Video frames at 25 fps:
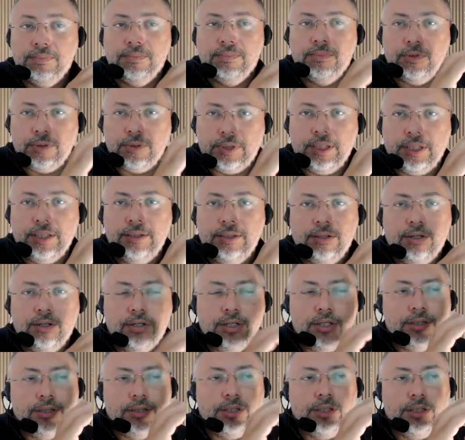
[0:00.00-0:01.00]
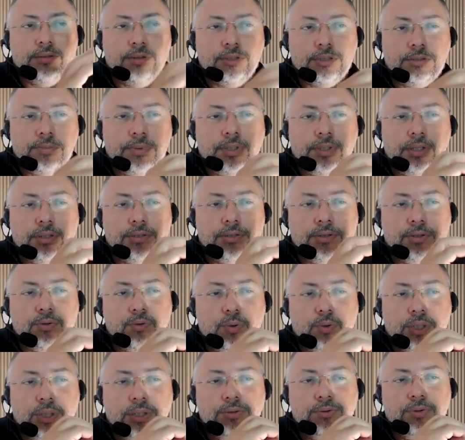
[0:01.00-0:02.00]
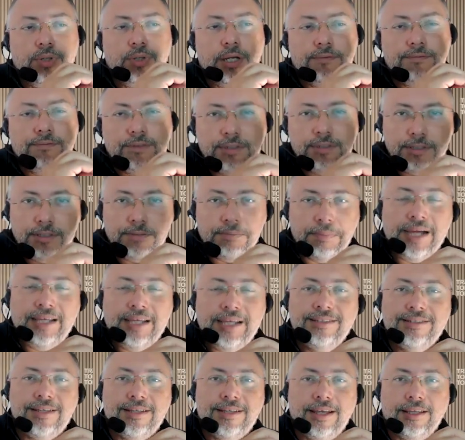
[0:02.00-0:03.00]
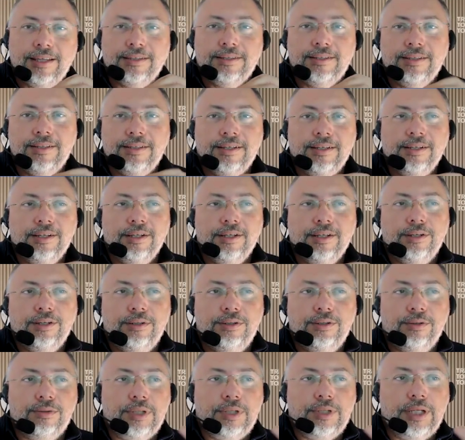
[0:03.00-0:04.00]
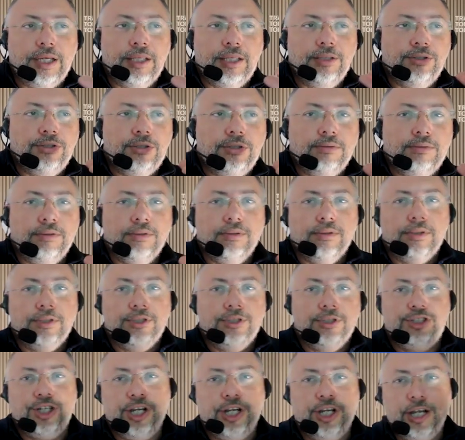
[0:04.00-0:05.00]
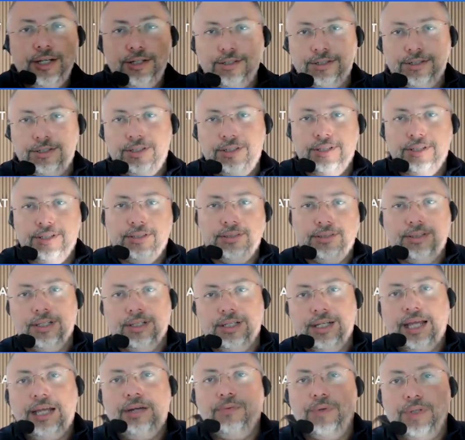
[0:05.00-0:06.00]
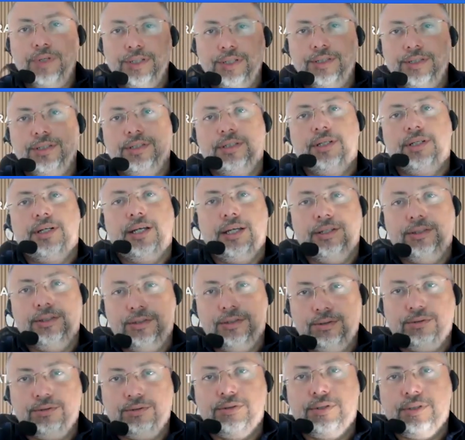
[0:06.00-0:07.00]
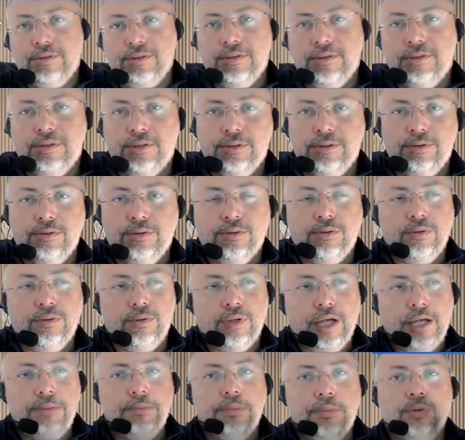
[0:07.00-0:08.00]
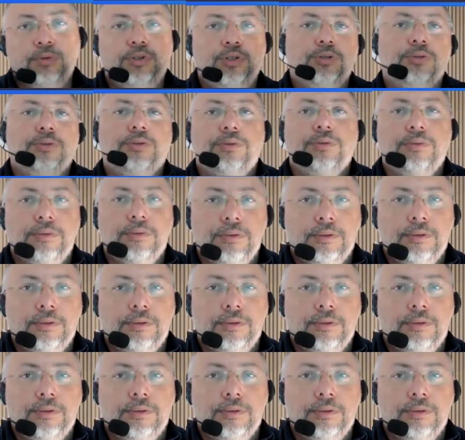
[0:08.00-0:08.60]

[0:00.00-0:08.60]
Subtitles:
Okay, or another ones, because when you have this mindset, you can change the language and you able to